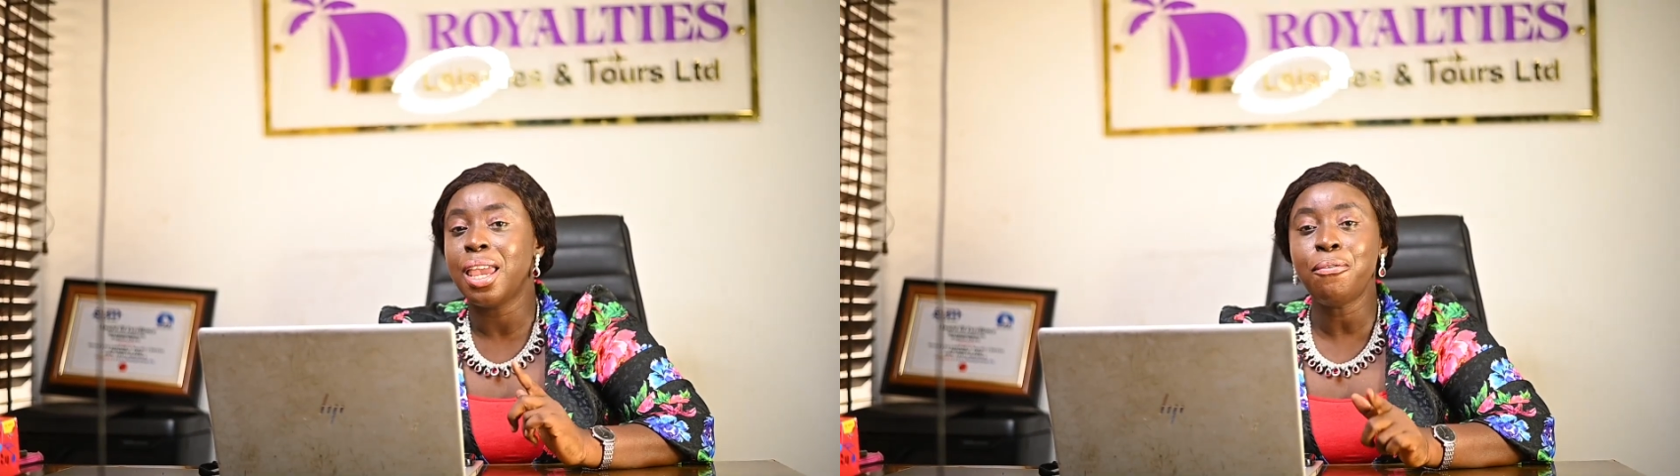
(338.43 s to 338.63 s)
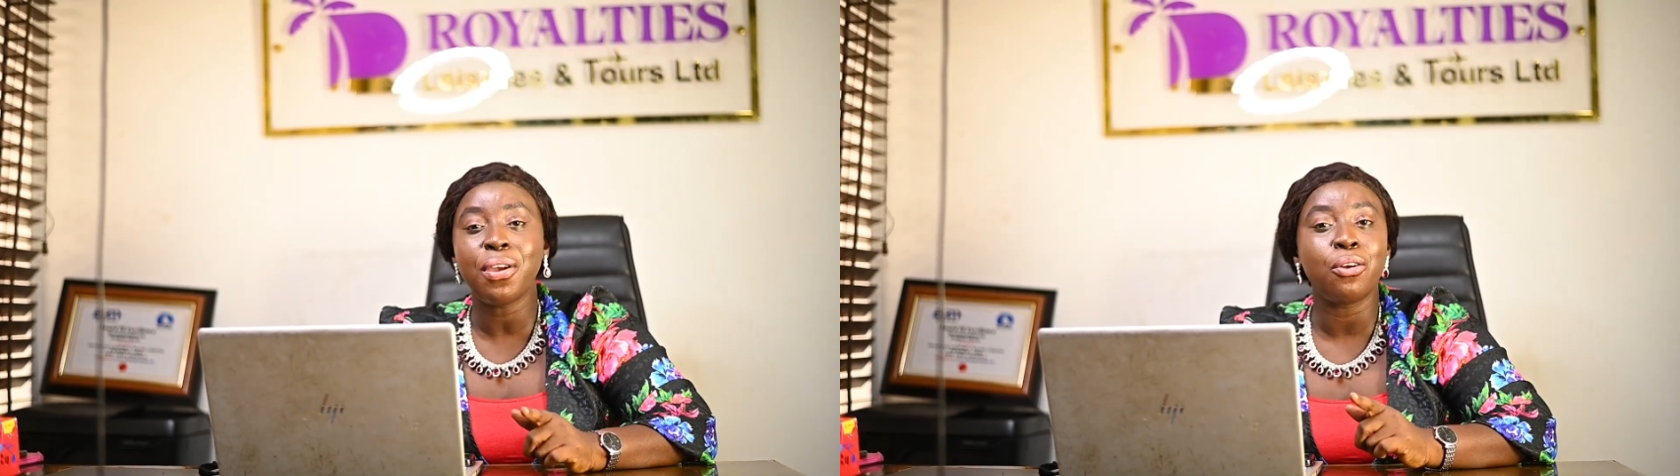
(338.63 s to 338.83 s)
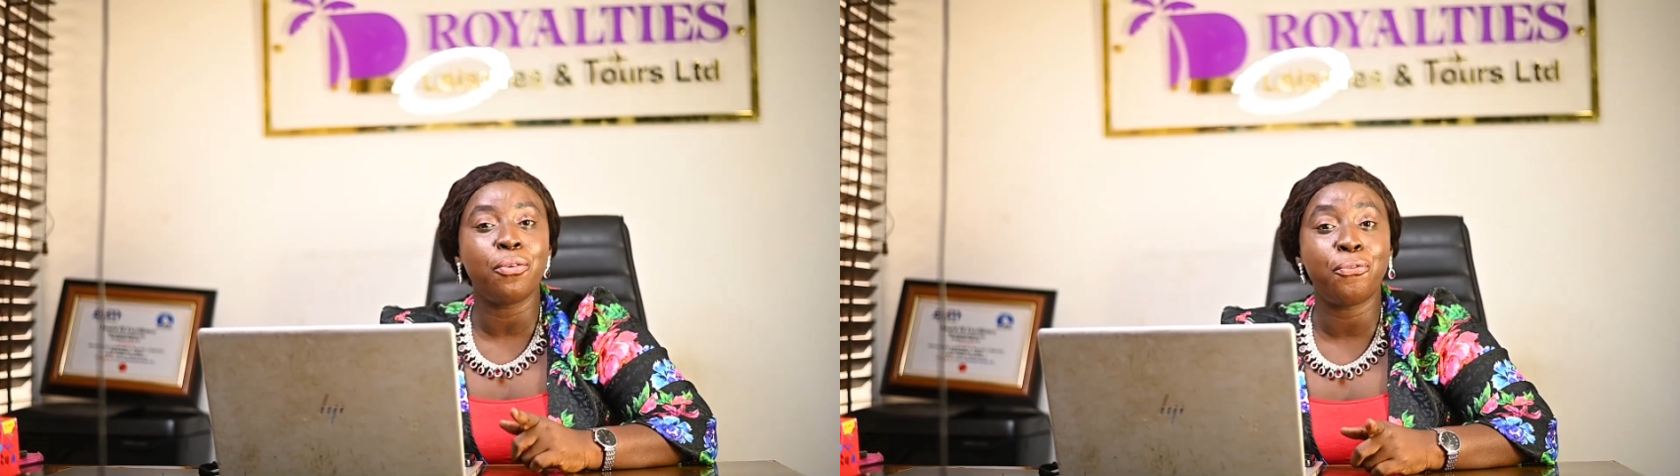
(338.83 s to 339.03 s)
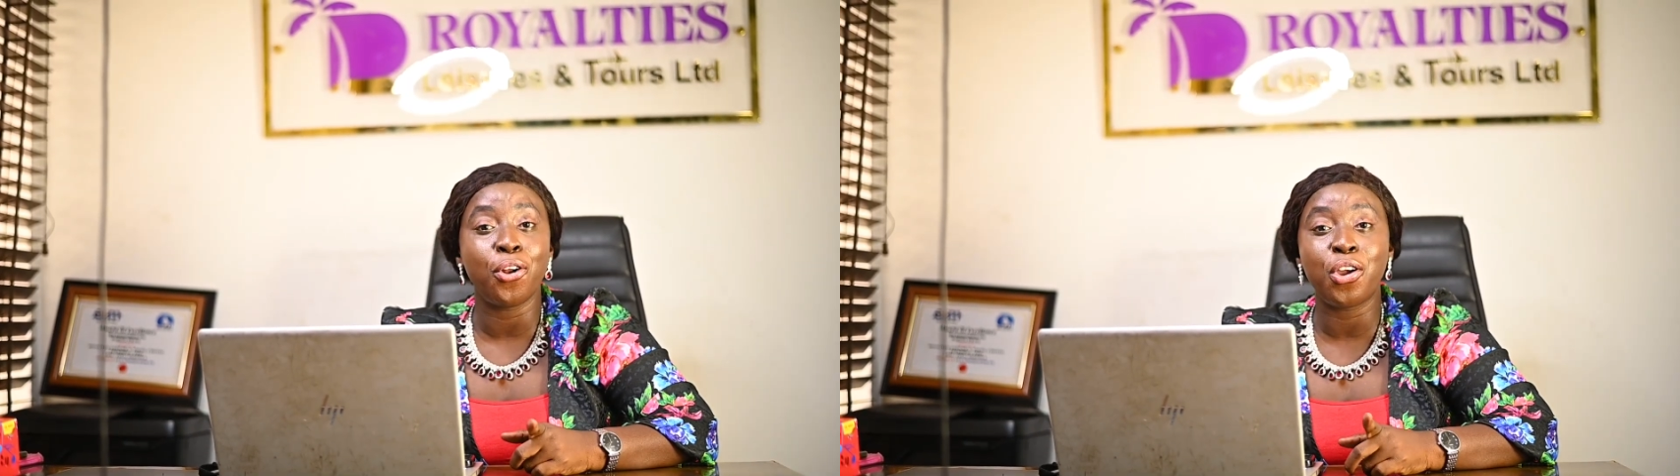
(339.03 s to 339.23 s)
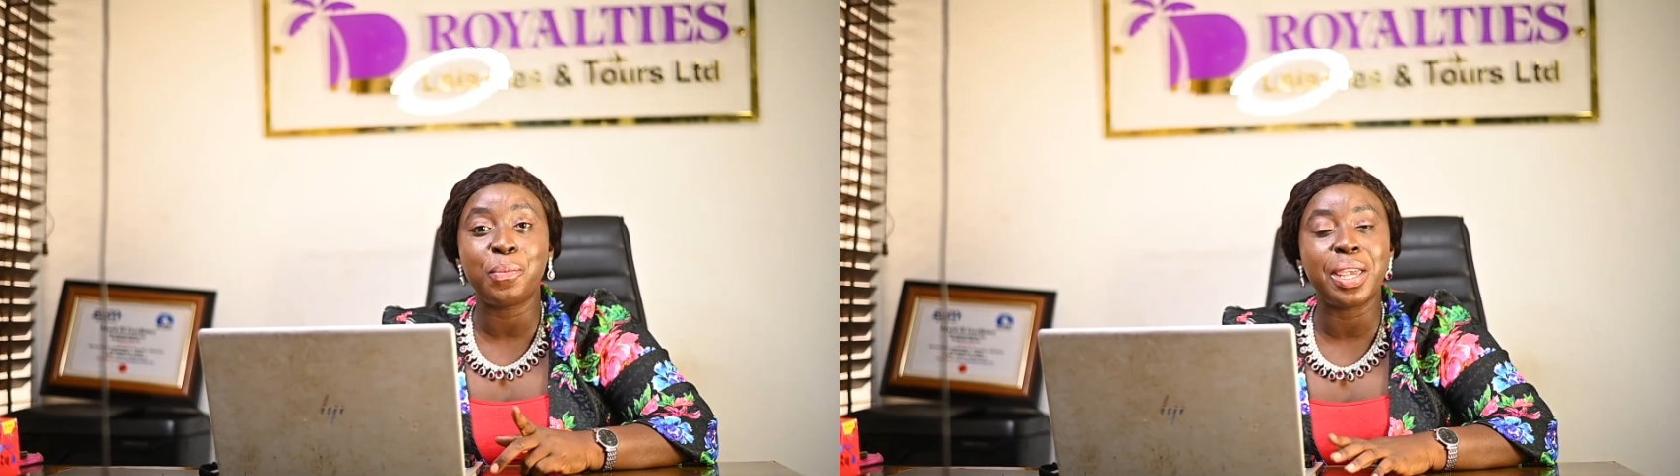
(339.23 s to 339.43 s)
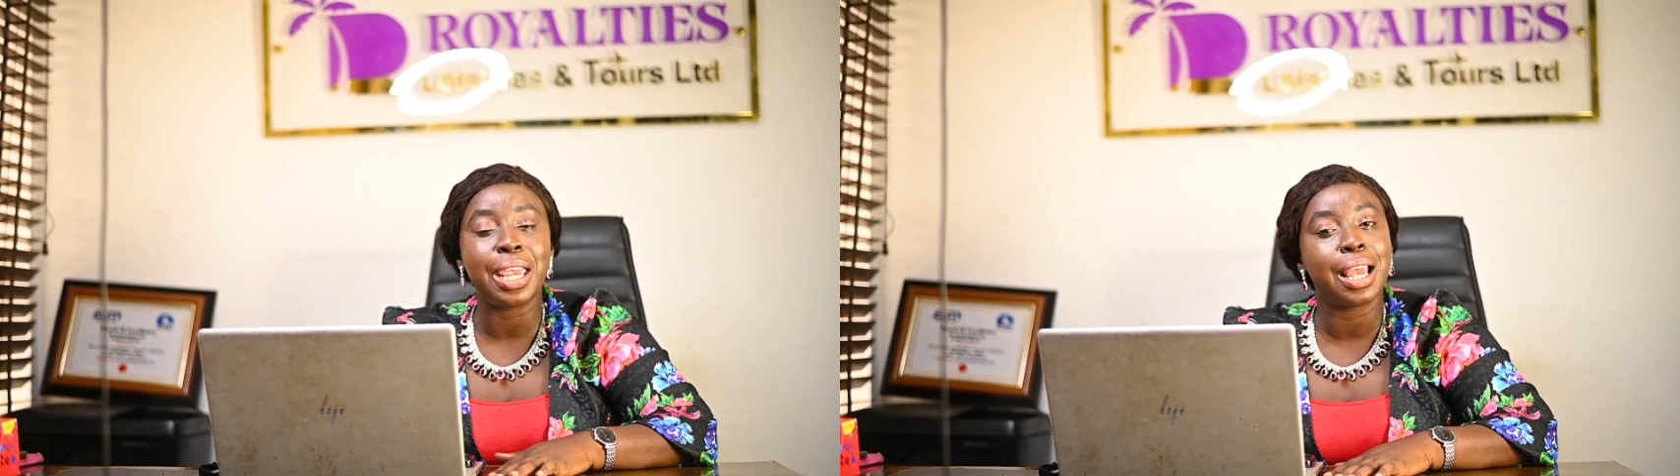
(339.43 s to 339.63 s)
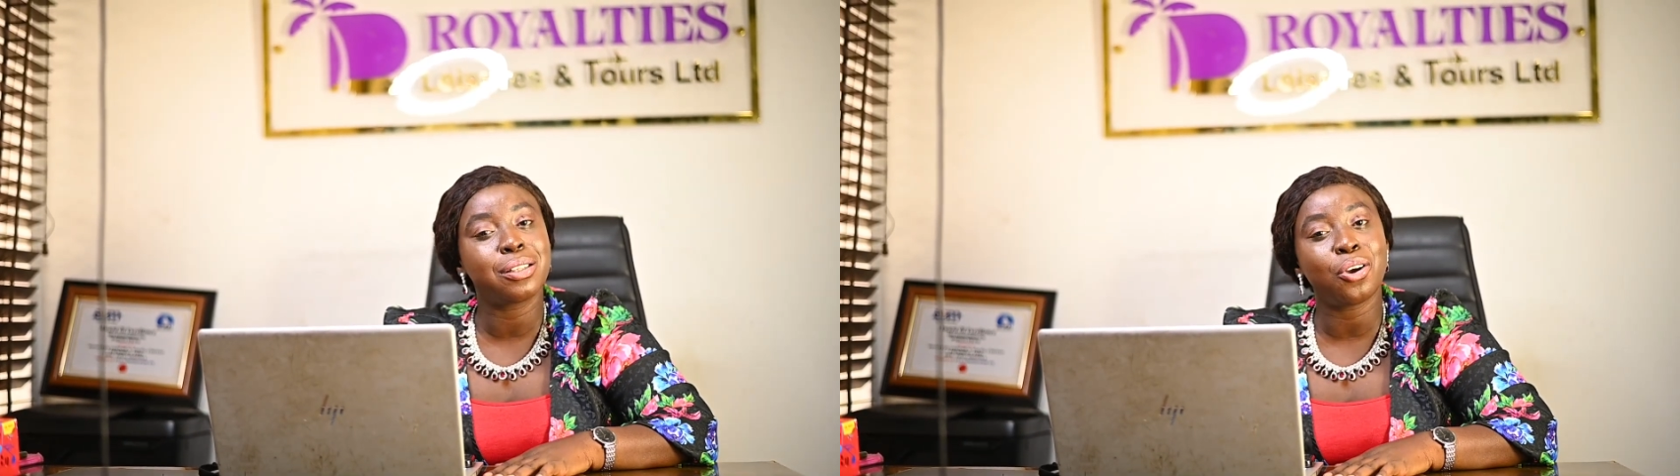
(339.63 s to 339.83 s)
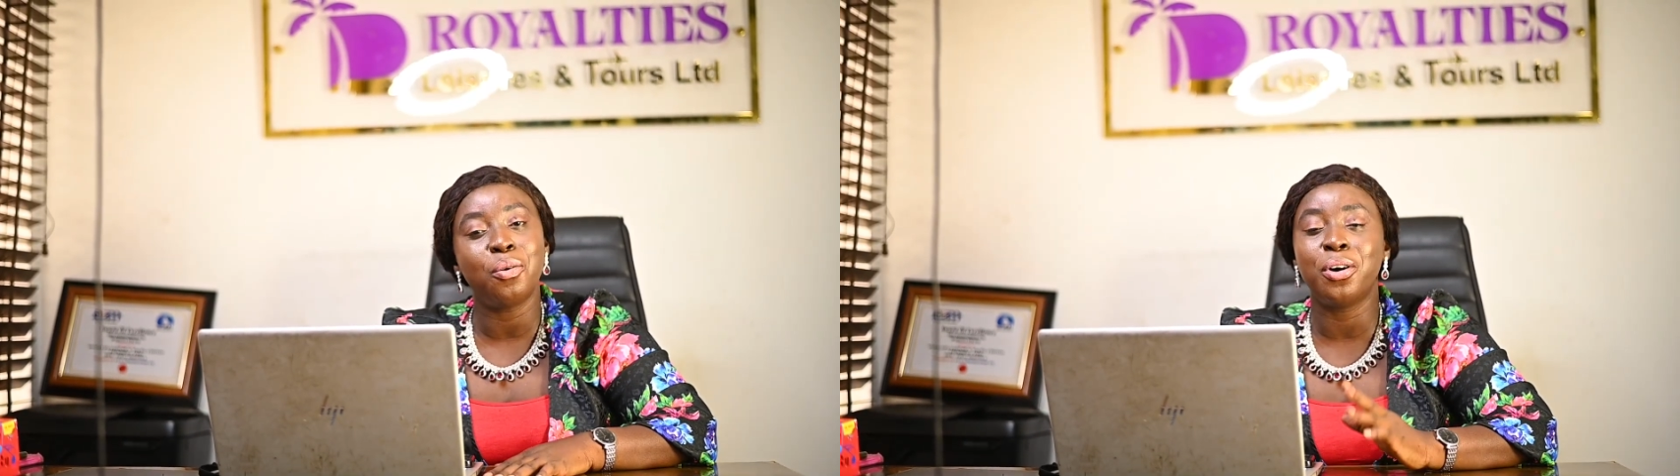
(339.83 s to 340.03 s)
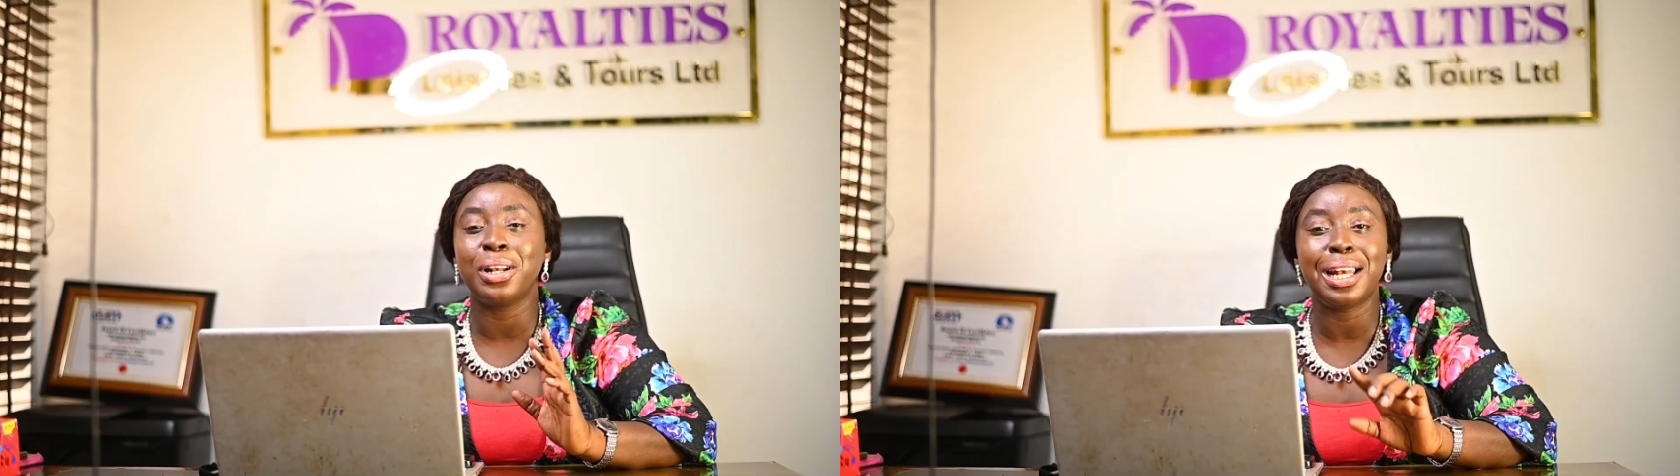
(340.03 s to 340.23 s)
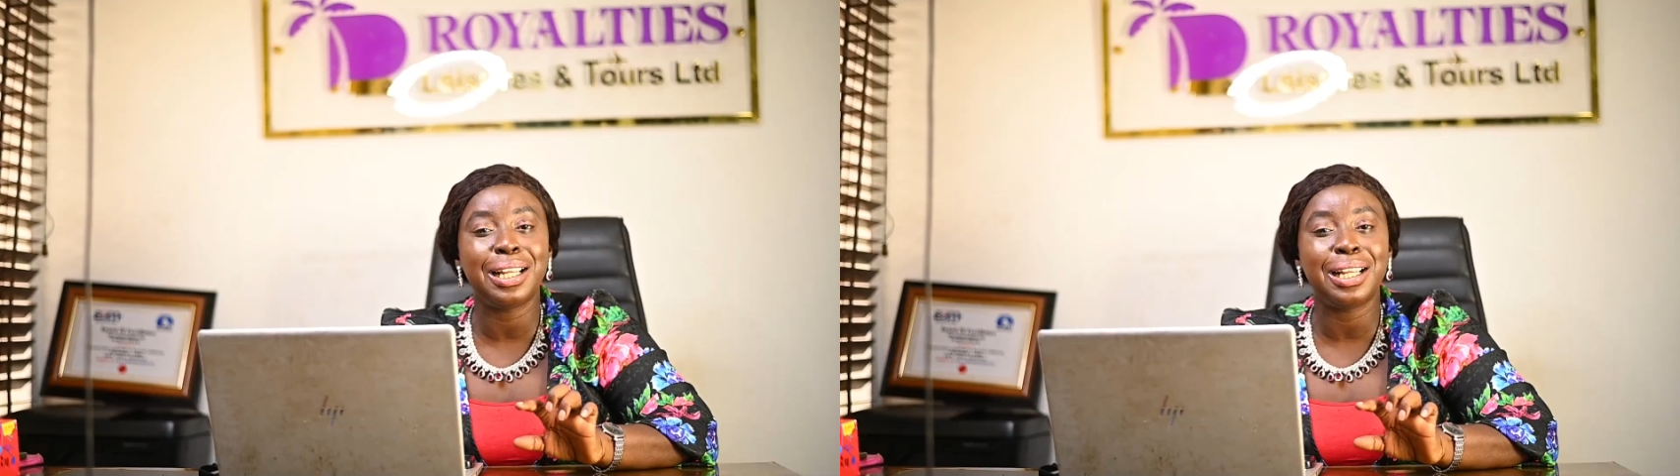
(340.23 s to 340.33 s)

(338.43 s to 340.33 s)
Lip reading: If you are not following me yet, come on,